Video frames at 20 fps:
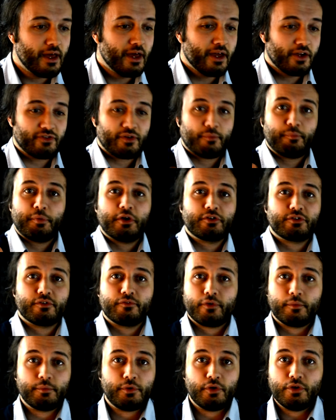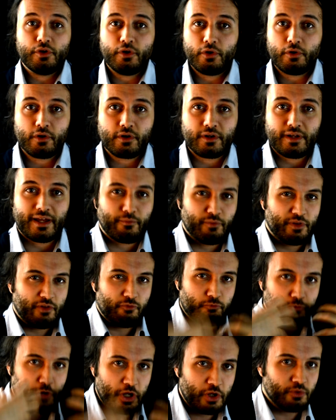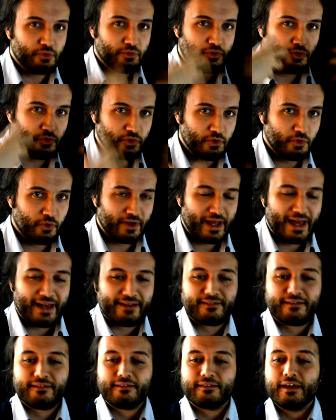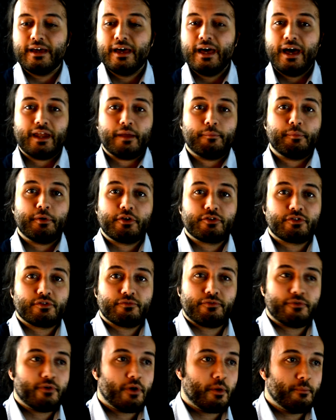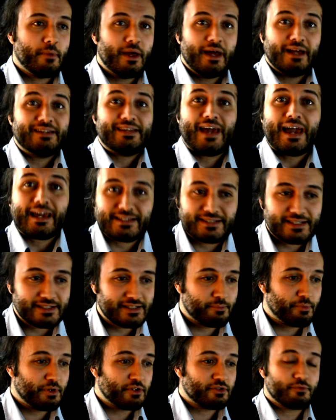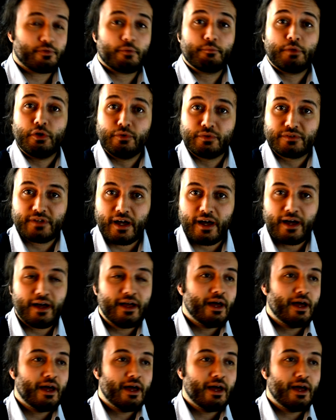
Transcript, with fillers: Because a person from New York, like with a real New York accent, and a person from Texas, a person from Utah,